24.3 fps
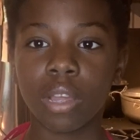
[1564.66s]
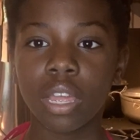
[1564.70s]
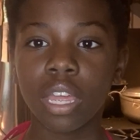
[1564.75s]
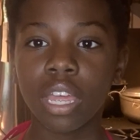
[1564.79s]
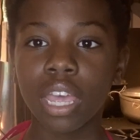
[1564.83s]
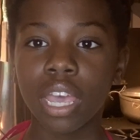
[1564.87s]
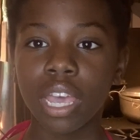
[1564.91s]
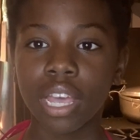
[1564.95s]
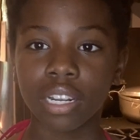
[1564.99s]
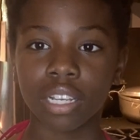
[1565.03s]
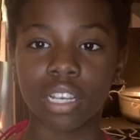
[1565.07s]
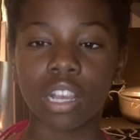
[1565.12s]

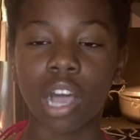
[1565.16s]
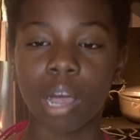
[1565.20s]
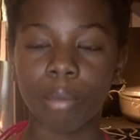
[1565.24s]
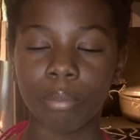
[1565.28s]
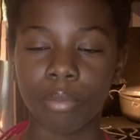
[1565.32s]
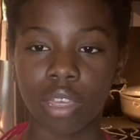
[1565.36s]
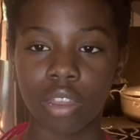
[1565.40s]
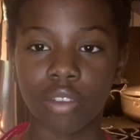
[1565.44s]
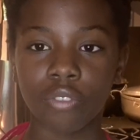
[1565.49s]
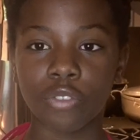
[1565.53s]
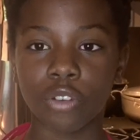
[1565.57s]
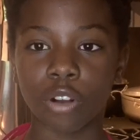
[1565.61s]
and comment
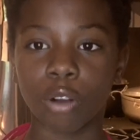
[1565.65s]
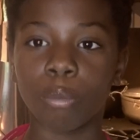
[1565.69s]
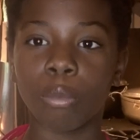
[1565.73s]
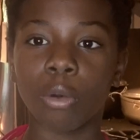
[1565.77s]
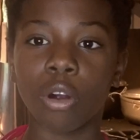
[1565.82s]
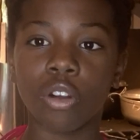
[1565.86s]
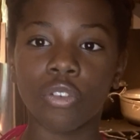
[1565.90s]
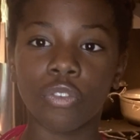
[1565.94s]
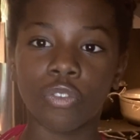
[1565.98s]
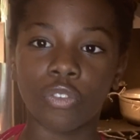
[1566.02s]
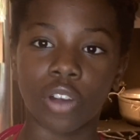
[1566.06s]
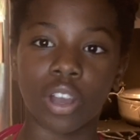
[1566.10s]
for more
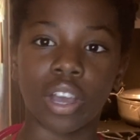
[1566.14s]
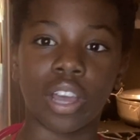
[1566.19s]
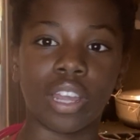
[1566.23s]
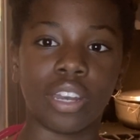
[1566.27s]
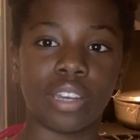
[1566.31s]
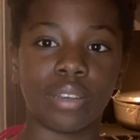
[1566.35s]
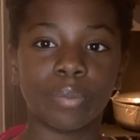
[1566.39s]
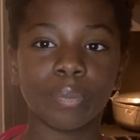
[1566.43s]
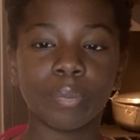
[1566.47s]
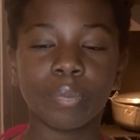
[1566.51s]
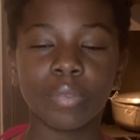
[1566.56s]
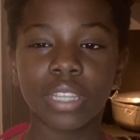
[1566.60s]
fun
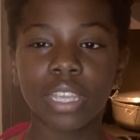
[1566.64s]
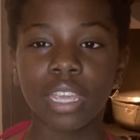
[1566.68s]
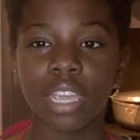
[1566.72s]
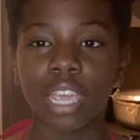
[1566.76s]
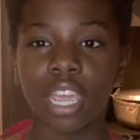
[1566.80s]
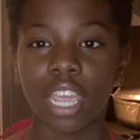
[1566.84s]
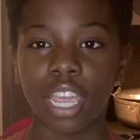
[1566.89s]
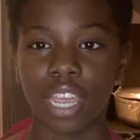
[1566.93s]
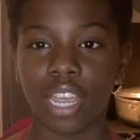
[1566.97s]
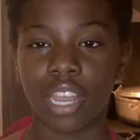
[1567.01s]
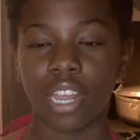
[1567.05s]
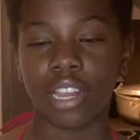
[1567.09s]

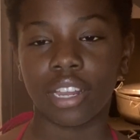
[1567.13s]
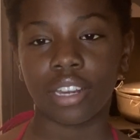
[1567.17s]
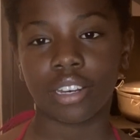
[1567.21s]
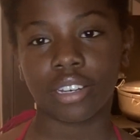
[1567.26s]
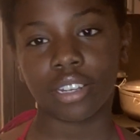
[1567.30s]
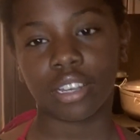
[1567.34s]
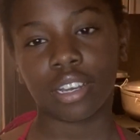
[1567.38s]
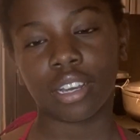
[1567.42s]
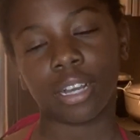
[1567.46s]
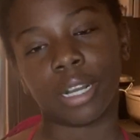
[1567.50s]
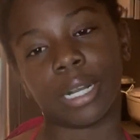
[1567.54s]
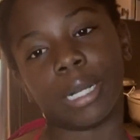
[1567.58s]

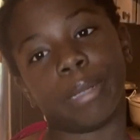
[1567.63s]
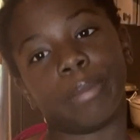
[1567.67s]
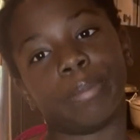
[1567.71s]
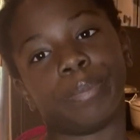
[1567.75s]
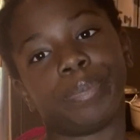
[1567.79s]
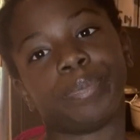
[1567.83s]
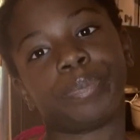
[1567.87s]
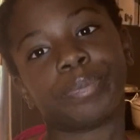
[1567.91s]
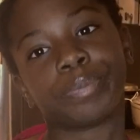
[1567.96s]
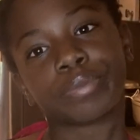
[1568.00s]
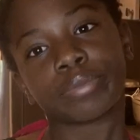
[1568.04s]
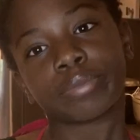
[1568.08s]
and
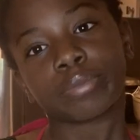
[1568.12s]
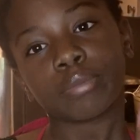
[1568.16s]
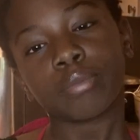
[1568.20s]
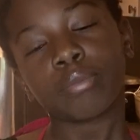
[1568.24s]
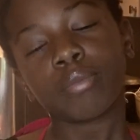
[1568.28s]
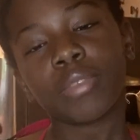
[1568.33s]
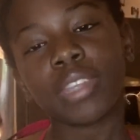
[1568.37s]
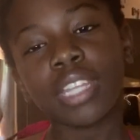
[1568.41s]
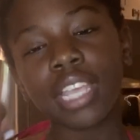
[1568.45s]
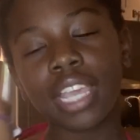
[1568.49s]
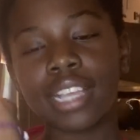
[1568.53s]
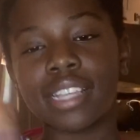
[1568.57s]

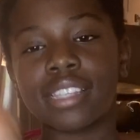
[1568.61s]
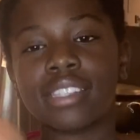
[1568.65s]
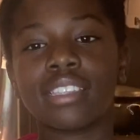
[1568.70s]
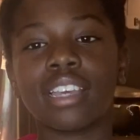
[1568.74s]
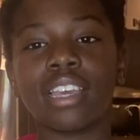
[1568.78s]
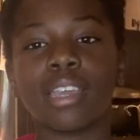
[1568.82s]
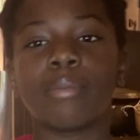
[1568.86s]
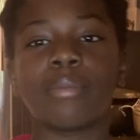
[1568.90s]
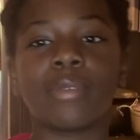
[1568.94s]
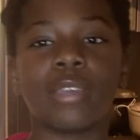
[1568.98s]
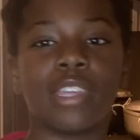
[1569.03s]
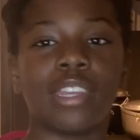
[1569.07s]

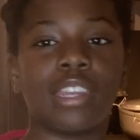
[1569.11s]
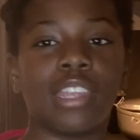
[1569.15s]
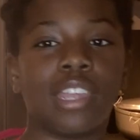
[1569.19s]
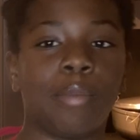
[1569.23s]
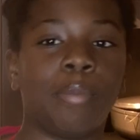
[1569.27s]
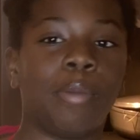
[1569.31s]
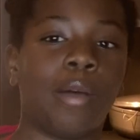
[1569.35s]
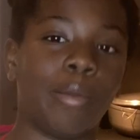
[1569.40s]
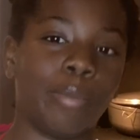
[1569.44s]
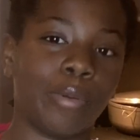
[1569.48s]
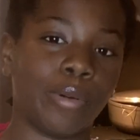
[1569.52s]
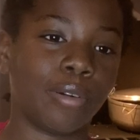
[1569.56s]
excitement and
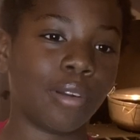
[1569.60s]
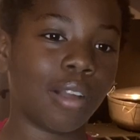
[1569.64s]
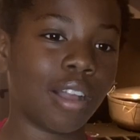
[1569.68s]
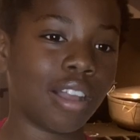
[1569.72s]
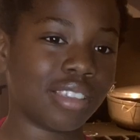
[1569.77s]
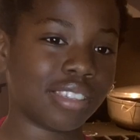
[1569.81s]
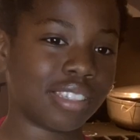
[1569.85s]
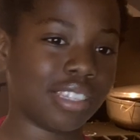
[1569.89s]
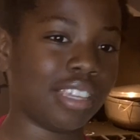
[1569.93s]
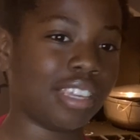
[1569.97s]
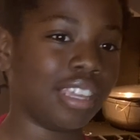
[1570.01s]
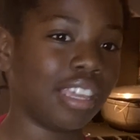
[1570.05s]

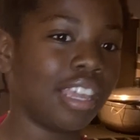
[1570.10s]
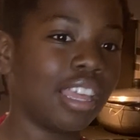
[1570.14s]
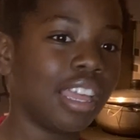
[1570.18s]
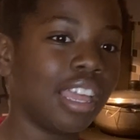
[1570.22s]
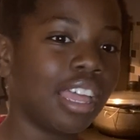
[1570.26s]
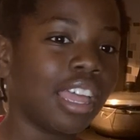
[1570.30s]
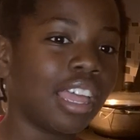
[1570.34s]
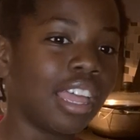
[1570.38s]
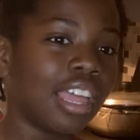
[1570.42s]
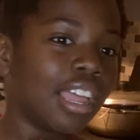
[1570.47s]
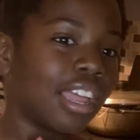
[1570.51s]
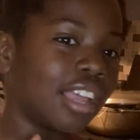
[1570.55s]
paparazzi.
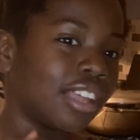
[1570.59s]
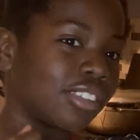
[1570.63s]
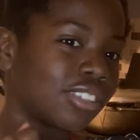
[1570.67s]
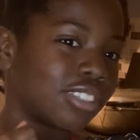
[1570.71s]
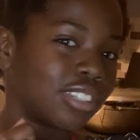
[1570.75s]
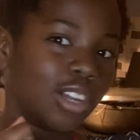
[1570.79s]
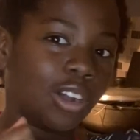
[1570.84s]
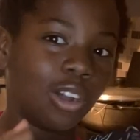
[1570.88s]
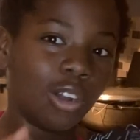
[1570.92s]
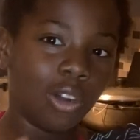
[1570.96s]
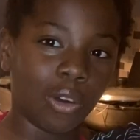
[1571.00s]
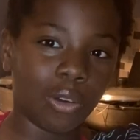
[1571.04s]

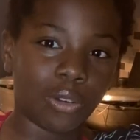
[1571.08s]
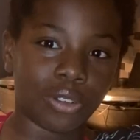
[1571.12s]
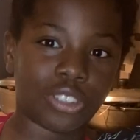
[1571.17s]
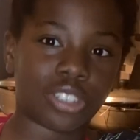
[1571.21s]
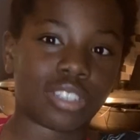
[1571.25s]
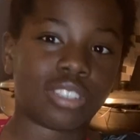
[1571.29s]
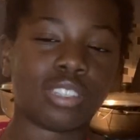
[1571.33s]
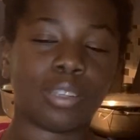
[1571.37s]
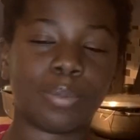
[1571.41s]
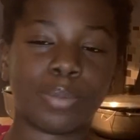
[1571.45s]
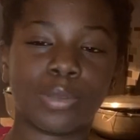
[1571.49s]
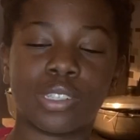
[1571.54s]
So just
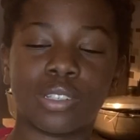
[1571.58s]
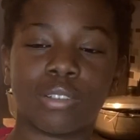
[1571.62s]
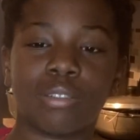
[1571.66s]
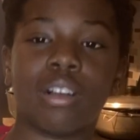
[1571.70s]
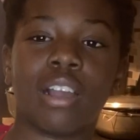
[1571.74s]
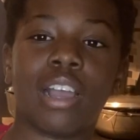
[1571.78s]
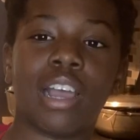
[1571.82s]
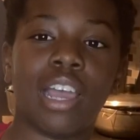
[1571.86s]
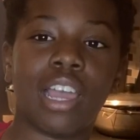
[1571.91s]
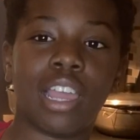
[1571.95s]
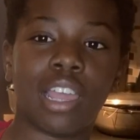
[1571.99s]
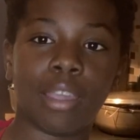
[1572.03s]

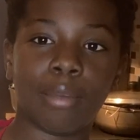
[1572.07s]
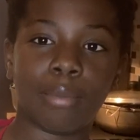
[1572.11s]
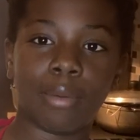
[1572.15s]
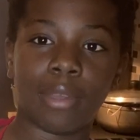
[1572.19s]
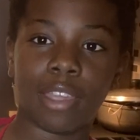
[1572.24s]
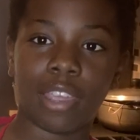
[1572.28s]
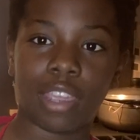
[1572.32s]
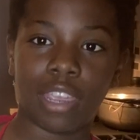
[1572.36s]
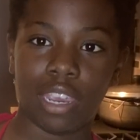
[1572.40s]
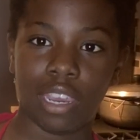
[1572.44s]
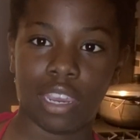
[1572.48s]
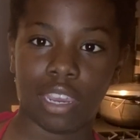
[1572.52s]
subscribe
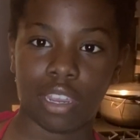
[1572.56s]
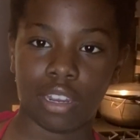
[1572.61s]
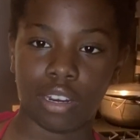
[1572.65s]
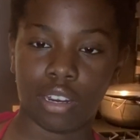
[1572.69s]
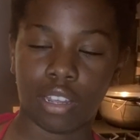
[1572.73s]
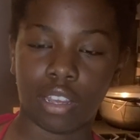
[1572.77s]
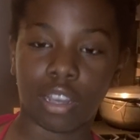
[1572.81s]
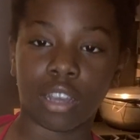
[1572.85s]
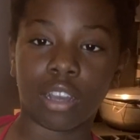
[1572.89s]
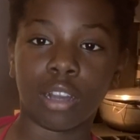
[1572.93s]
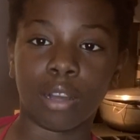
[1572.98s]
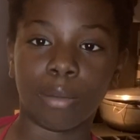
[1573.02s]

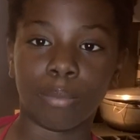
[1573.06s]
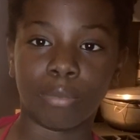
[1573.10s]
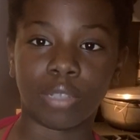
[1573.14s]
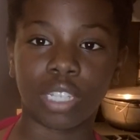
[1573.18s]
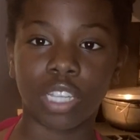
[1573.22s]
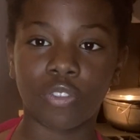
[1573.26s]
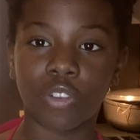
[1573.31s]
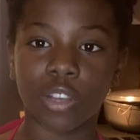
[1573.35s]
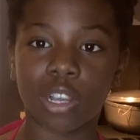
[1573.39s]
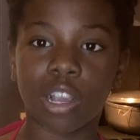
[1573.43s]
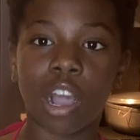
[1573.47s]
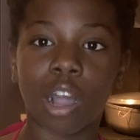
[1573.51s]
and leave a
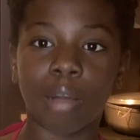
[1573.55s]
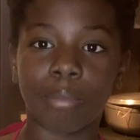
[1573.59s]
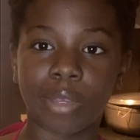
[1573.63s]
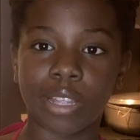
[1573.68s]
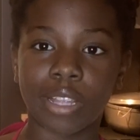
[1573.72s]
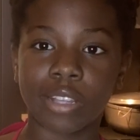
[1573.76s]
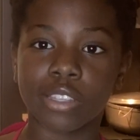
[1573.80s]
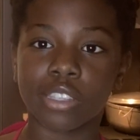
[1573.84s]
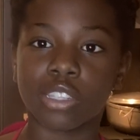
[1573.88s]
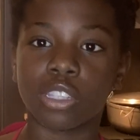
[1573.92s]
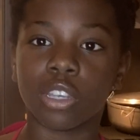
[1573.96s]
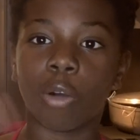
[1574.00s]
comment
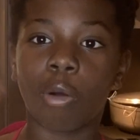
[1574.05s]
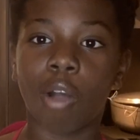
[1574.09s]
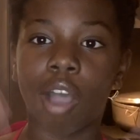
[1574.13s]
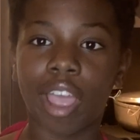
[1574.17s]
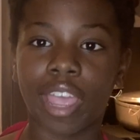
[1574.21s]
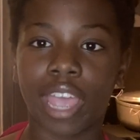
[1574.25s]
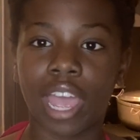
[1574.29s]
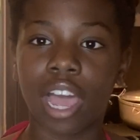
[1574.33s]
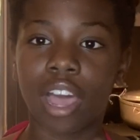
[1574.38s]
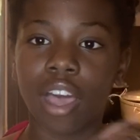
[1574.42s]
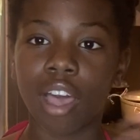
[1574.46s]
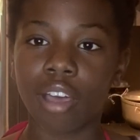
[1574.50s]
so I
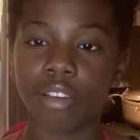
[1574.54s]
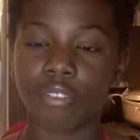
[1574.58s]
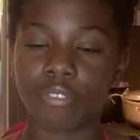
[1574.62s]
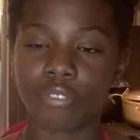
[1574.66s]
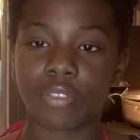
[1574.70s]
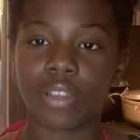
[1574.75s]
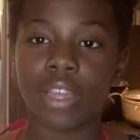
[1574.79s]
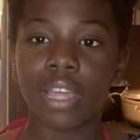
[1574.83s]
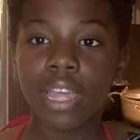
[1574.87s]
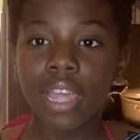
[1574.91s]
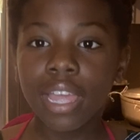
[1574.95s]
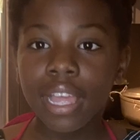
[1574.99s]
have
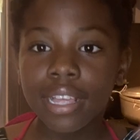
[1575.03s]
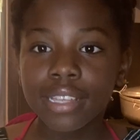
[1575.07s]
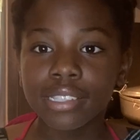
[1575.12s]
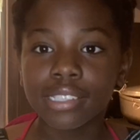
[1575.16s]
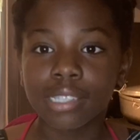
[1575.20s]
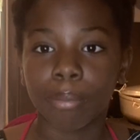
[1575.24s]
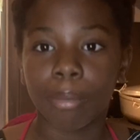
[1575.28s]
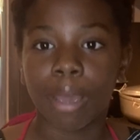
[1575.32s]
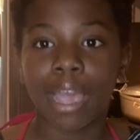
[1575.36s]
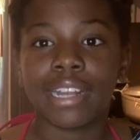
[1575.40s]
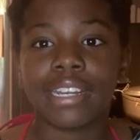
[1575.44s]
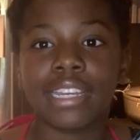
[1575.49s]
some
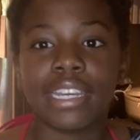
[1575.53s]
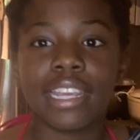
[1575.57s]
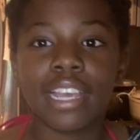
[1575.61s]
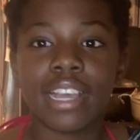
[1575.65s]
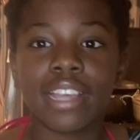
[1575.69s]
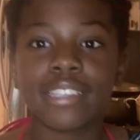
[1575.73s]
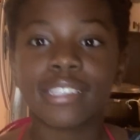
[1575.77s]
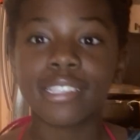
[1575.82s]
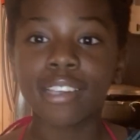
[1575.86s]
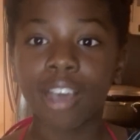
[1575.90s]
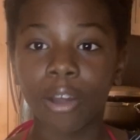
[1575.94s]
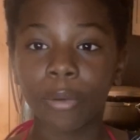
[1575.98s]
ideas
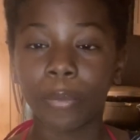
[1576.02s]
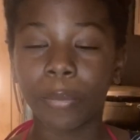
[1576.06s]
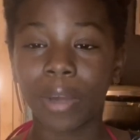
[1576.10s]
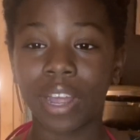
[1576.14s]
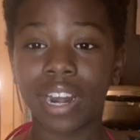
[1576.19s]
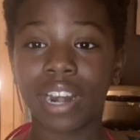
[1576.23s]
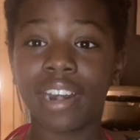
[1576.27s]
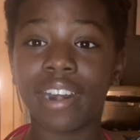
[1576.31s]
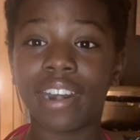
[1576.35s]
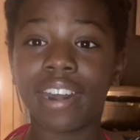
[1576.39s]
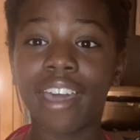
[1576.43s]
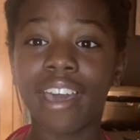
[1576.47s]
on what
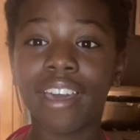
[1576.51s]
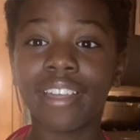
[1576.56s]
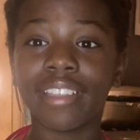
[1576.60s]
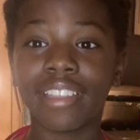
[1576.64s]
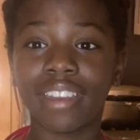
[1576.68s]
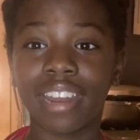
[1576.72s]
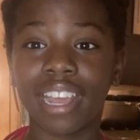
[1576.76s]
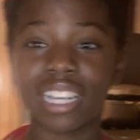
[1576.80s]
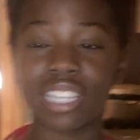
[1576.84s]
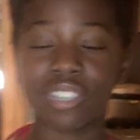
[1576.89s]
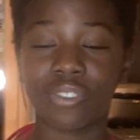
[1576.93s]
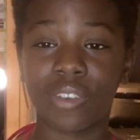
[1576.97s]
the
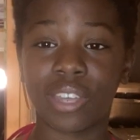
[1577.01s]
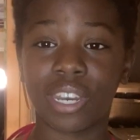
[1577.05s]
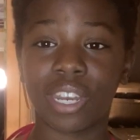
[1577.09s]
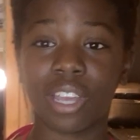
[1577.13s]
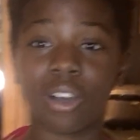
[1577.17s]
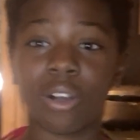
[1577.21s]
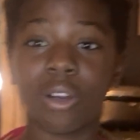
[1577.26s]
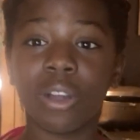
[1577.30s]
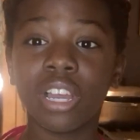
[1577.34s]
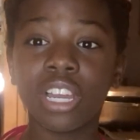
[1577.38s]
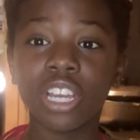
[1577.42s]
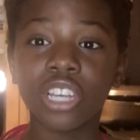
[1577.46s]
next video
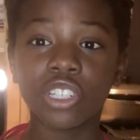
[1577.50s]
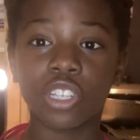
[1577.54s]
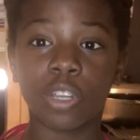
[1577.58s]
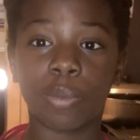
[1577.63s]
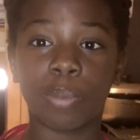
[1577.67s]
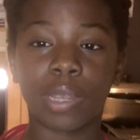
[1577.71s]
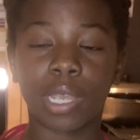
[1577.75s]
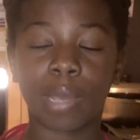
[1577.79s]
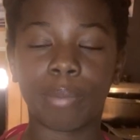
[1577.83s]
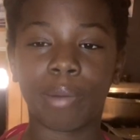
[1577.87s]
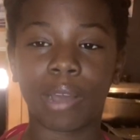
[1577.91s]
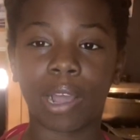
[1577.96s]
should be
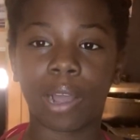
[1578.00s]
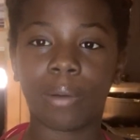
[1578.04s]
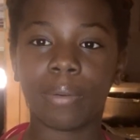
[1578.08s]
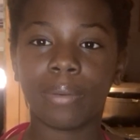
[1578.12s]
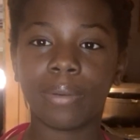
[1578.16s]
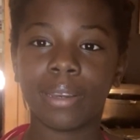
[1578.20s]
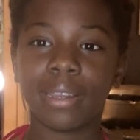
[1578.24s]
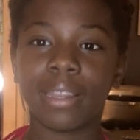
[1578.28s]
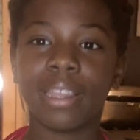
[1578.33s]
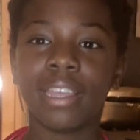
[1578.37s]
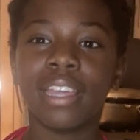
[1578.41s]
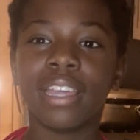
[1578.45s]
about.
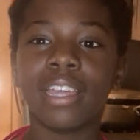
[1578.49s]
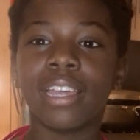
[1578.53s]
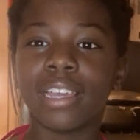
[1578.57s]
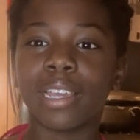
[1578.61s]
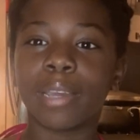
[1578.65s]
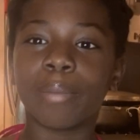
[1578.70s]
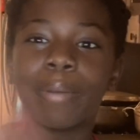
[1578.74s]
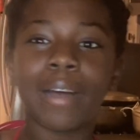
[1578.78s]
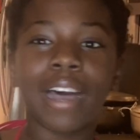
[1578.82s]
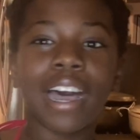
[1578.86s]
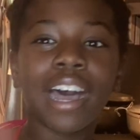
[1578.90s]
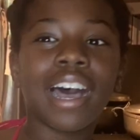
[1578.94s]

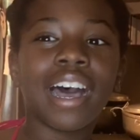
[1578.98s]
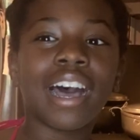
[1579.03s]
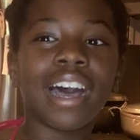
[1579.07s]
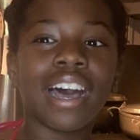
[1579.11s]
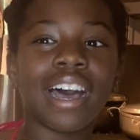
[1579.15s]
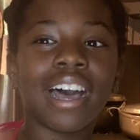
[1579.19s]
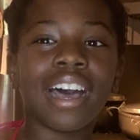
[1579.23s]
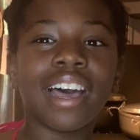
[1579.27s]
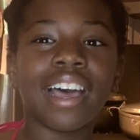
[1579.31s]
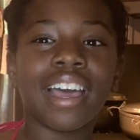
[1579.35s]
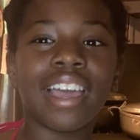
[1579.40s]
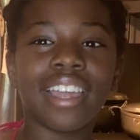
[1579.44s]

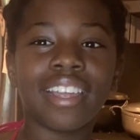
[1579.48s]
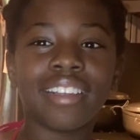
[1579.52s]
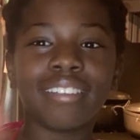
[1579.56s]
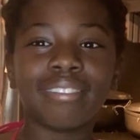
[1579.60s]
Goodbye!